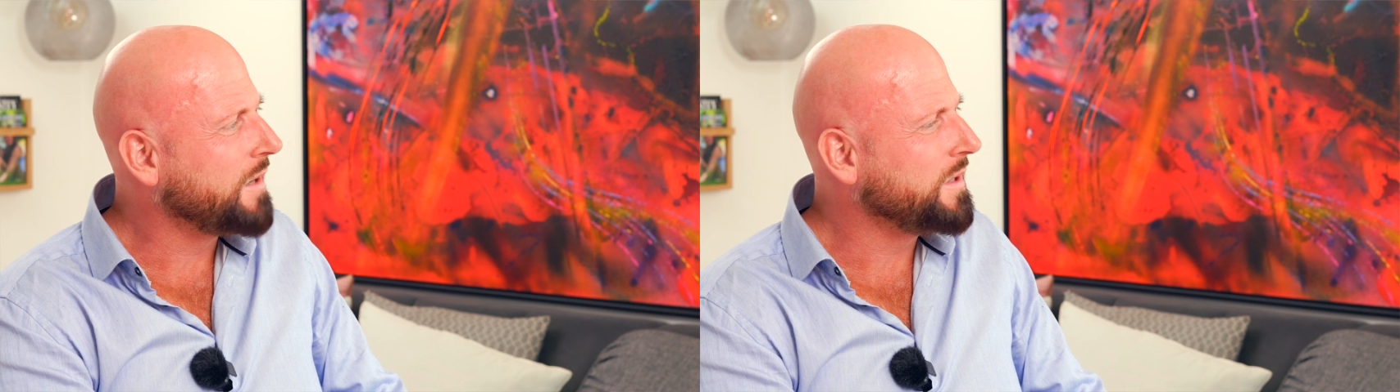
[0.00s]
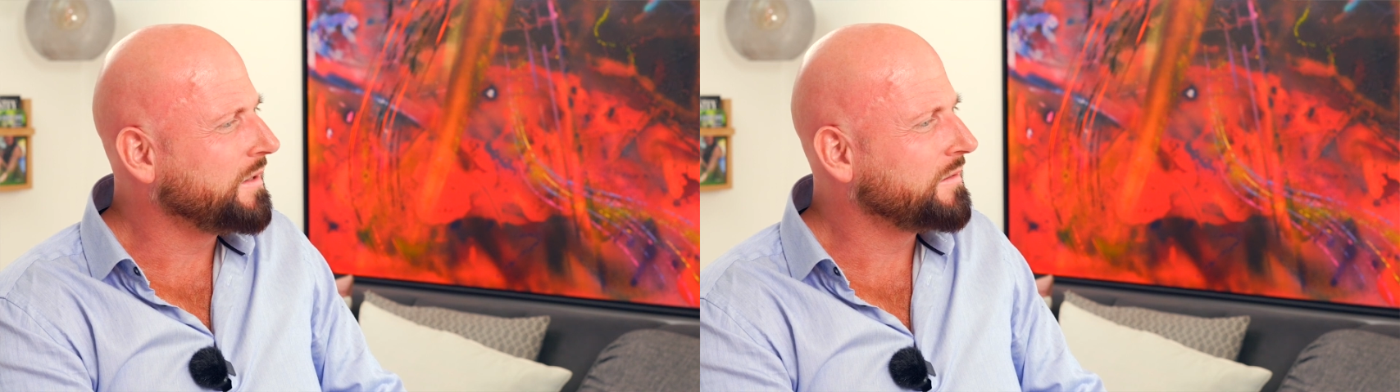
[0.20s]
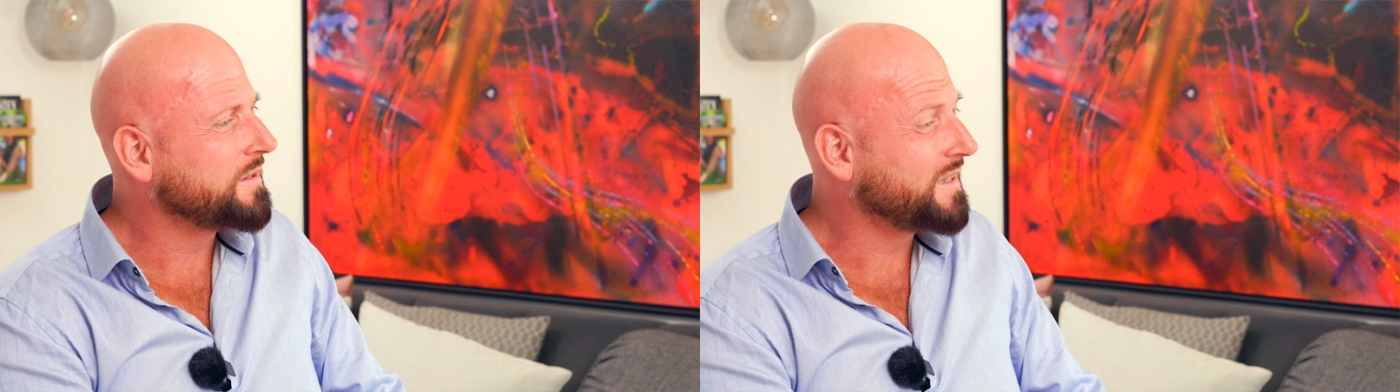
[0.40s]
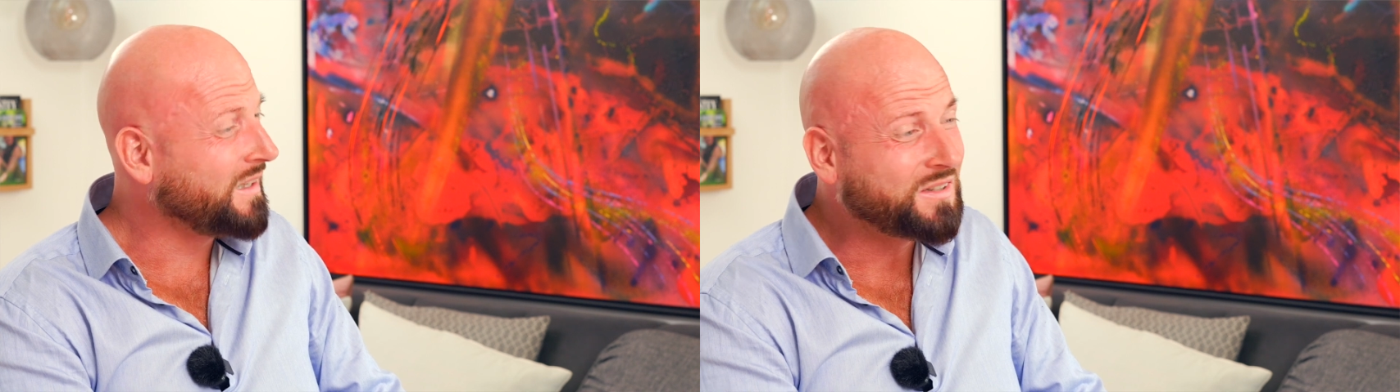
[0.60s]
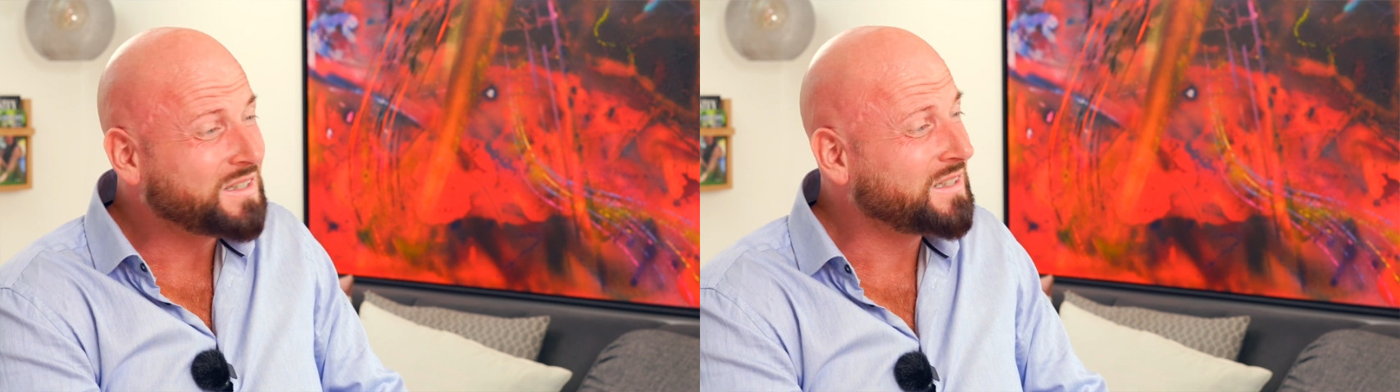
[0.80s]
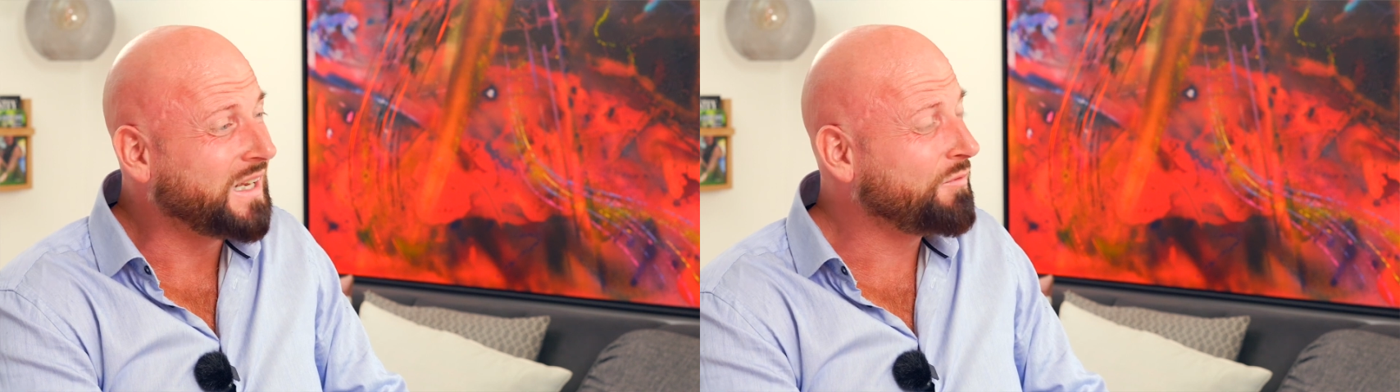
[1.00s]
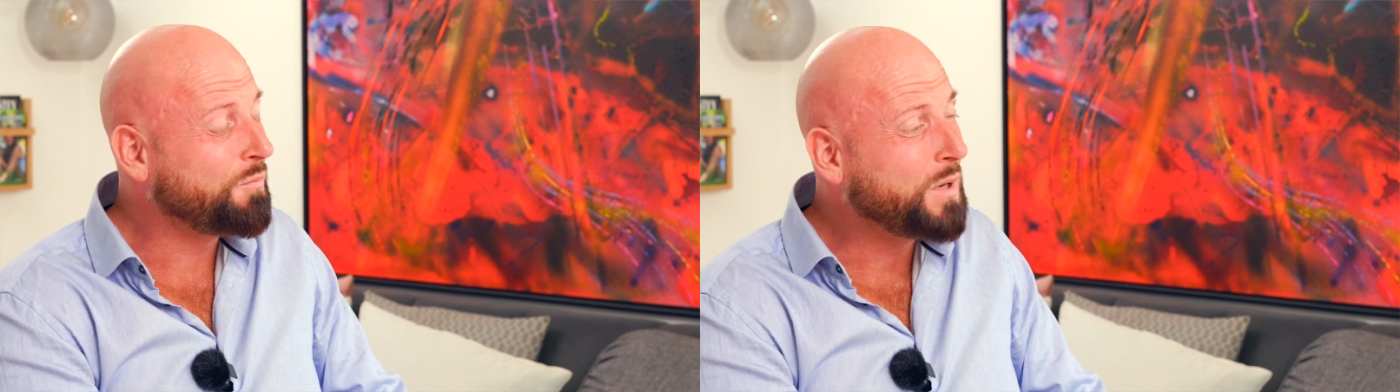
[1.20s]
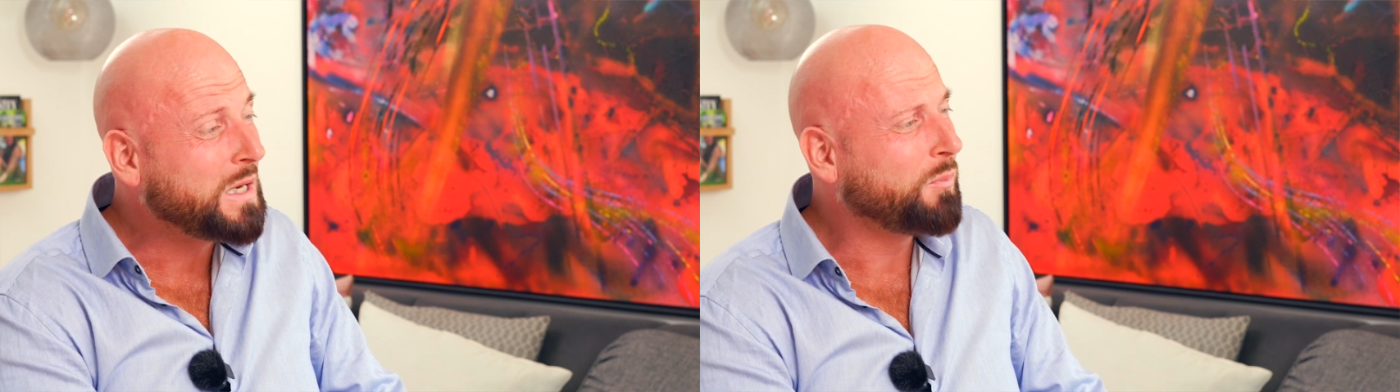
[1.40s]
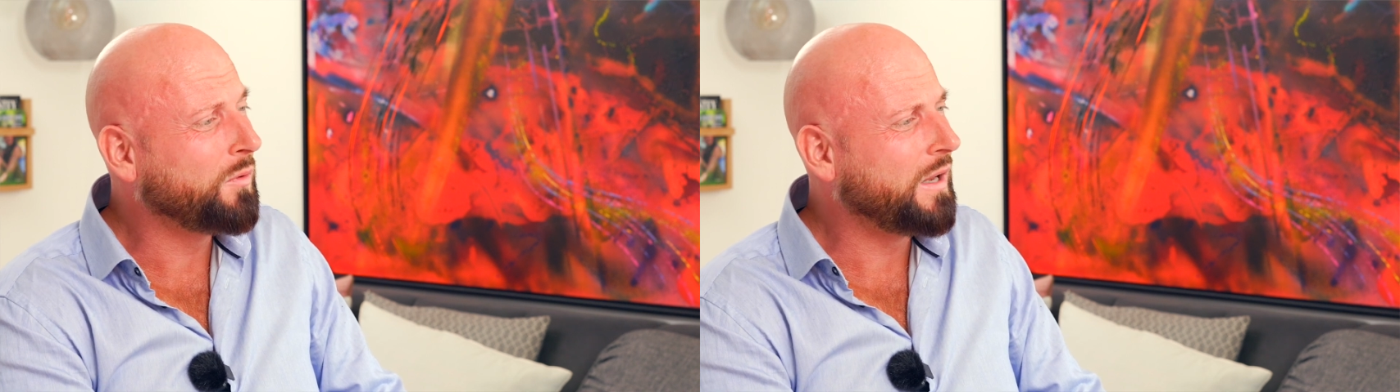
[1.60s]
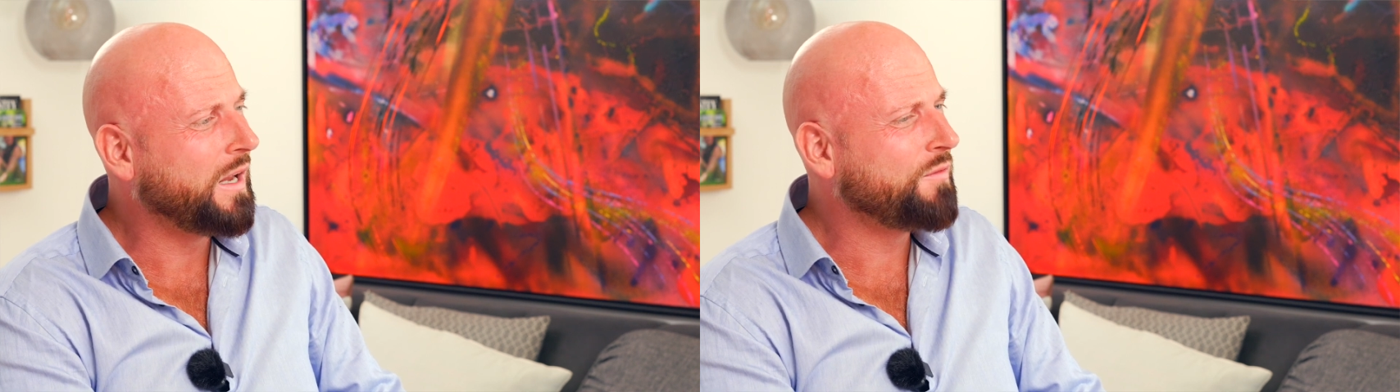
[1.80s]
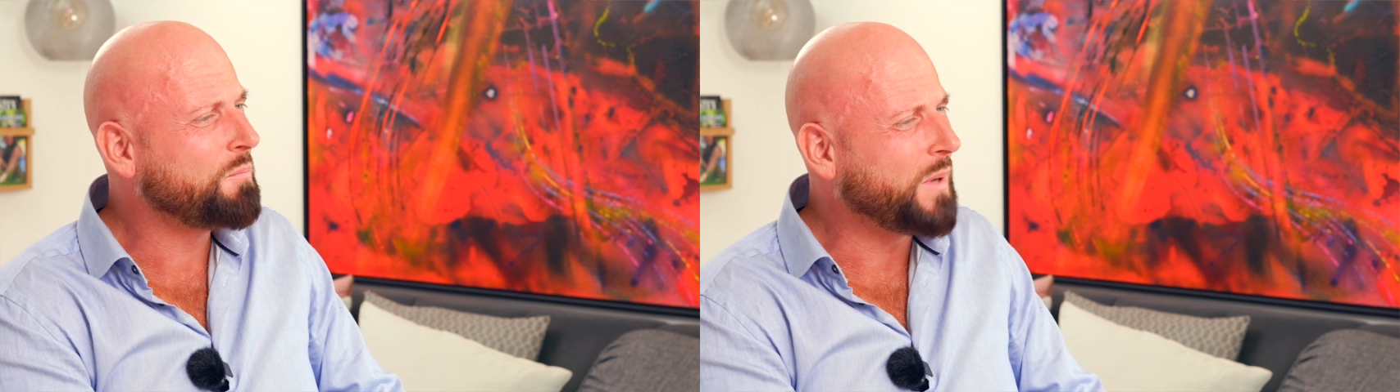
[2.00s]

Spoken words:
I mean, still this day, if people have a